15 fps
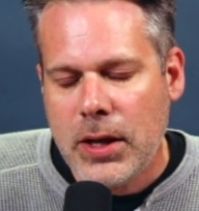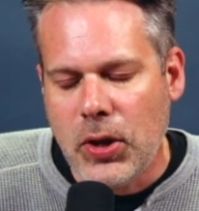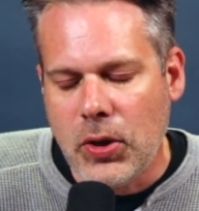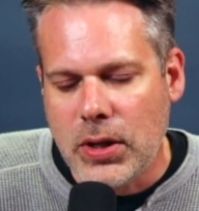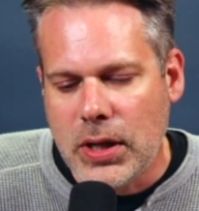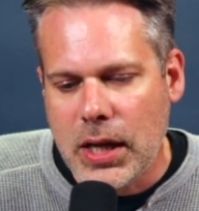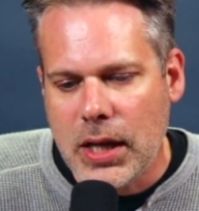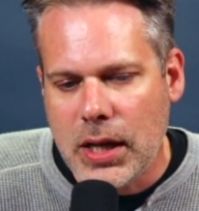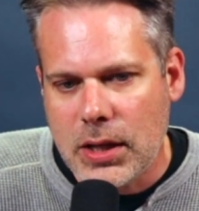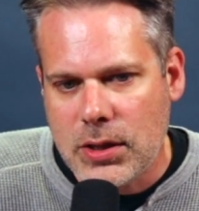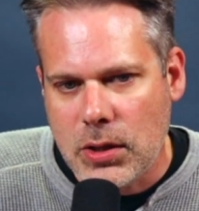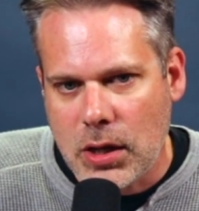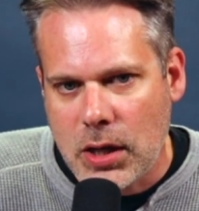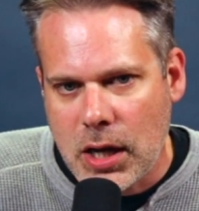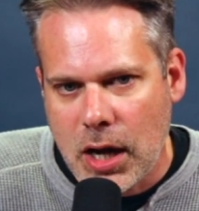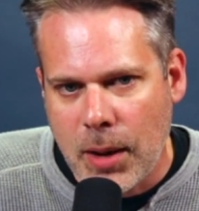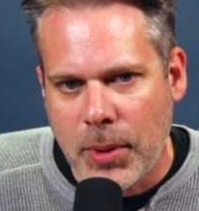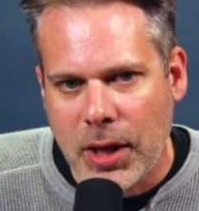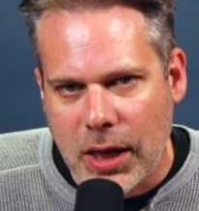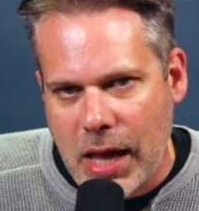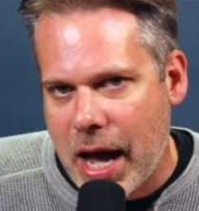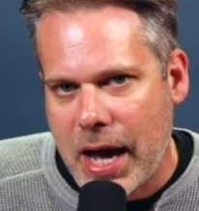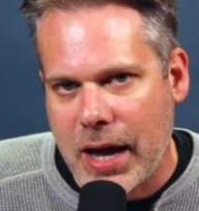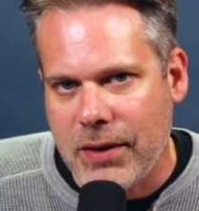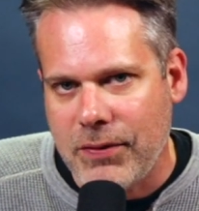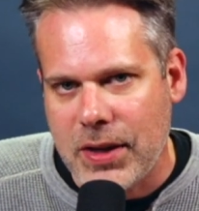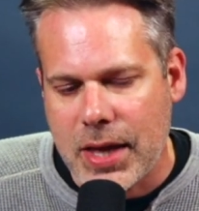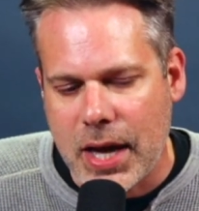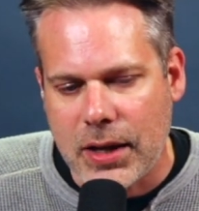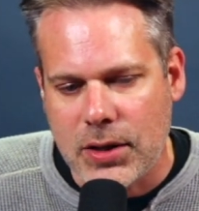You need it to come alive,
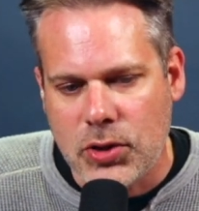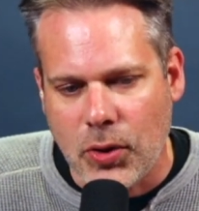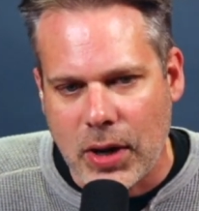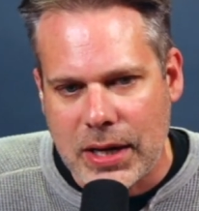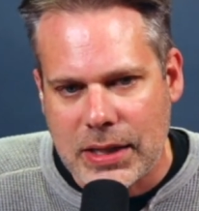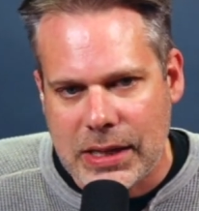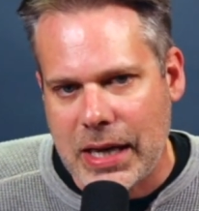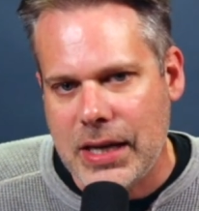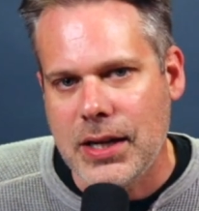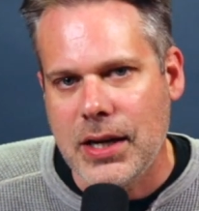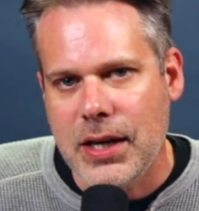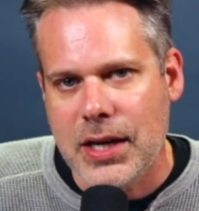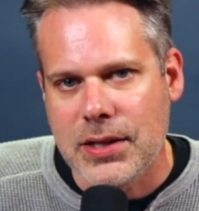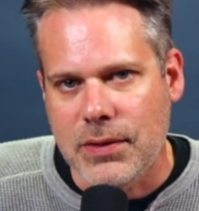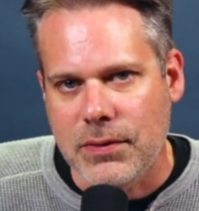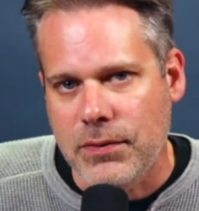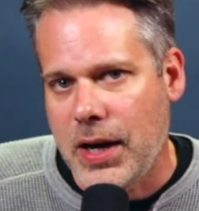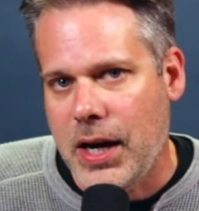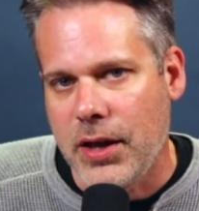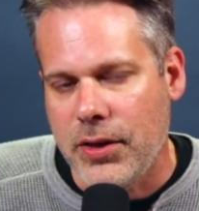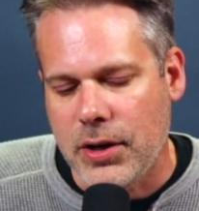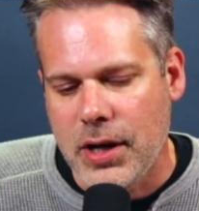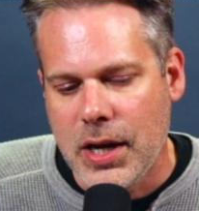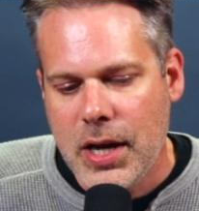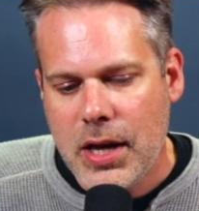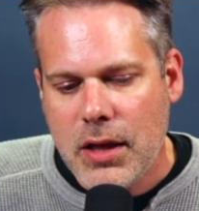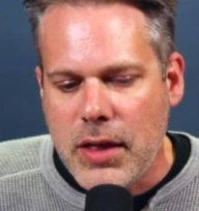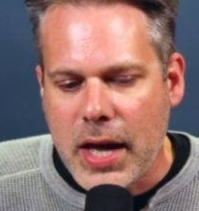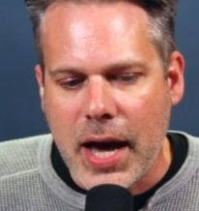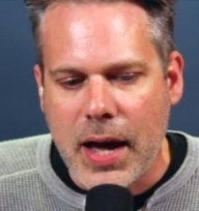and that is your identity as a father.
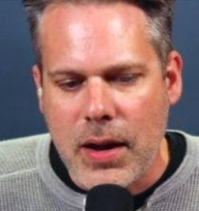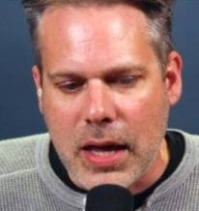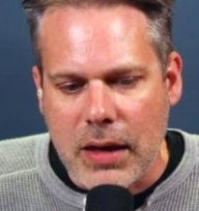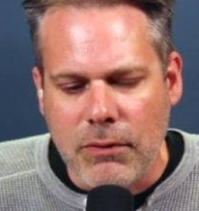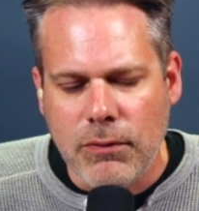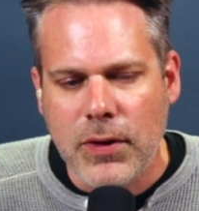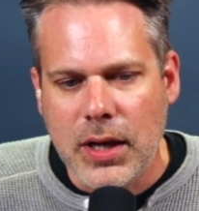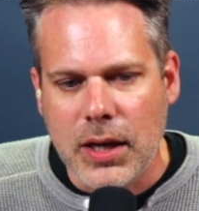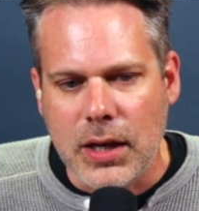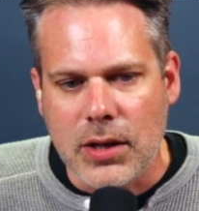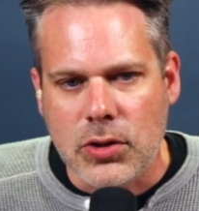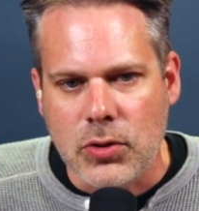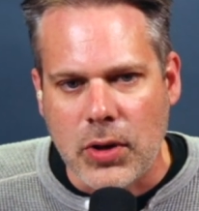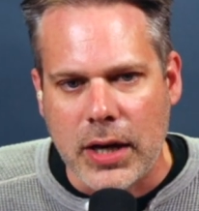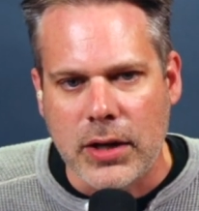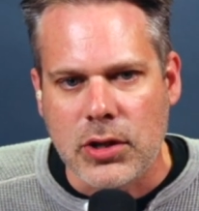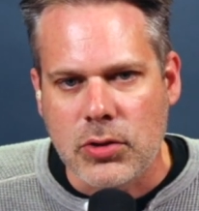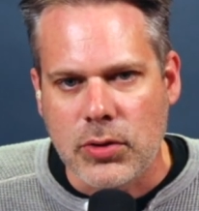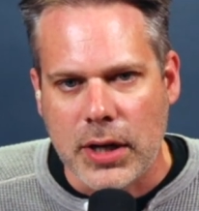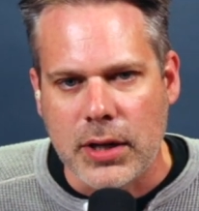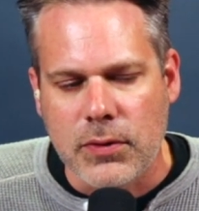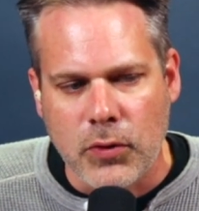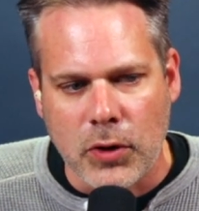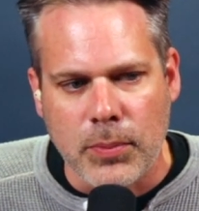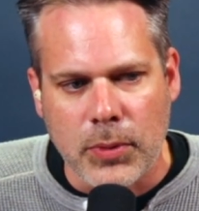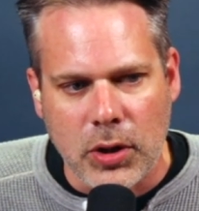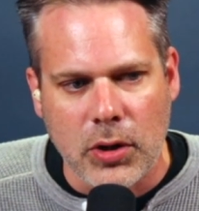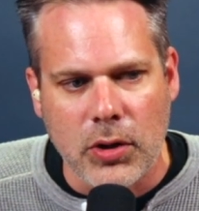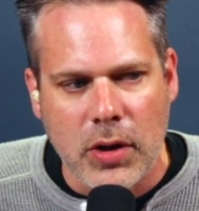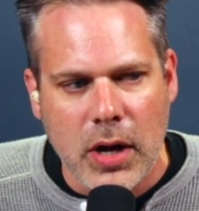That infant is trying to transform
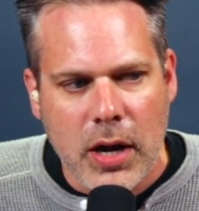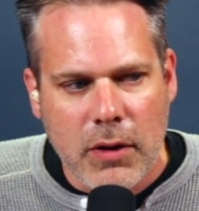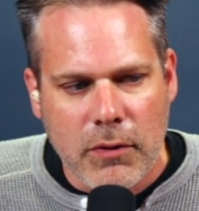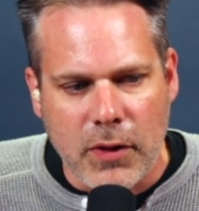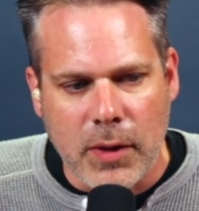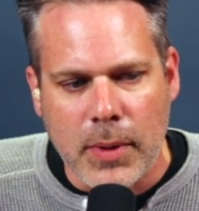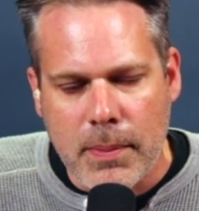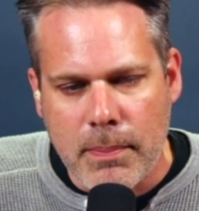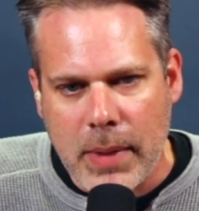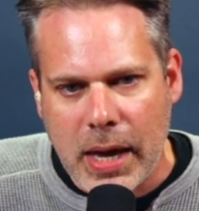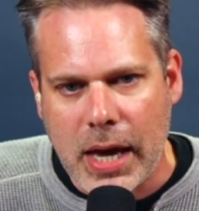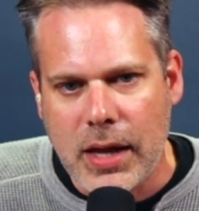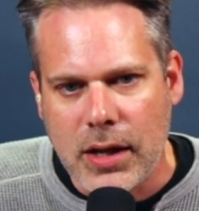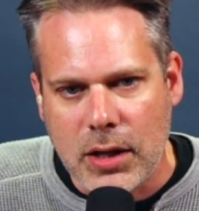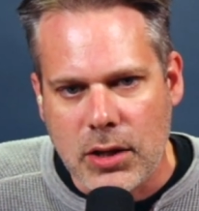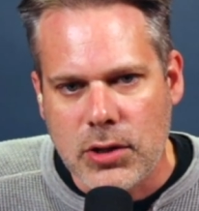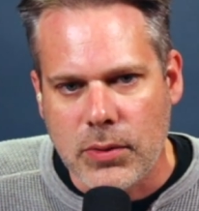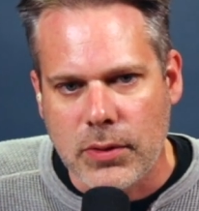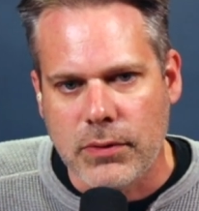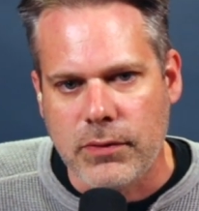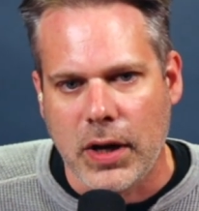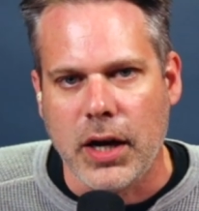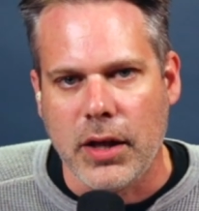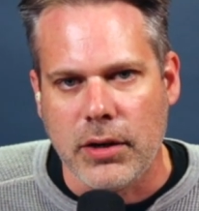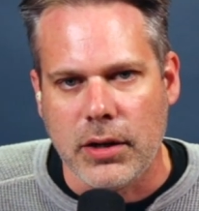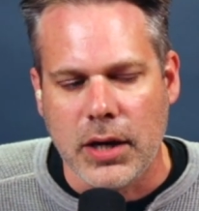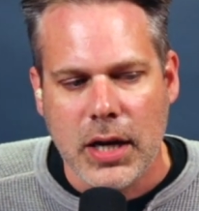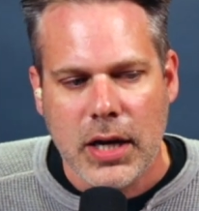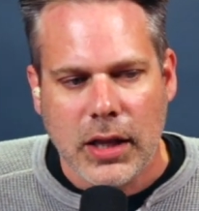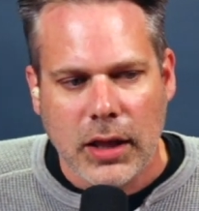you from a man into a father.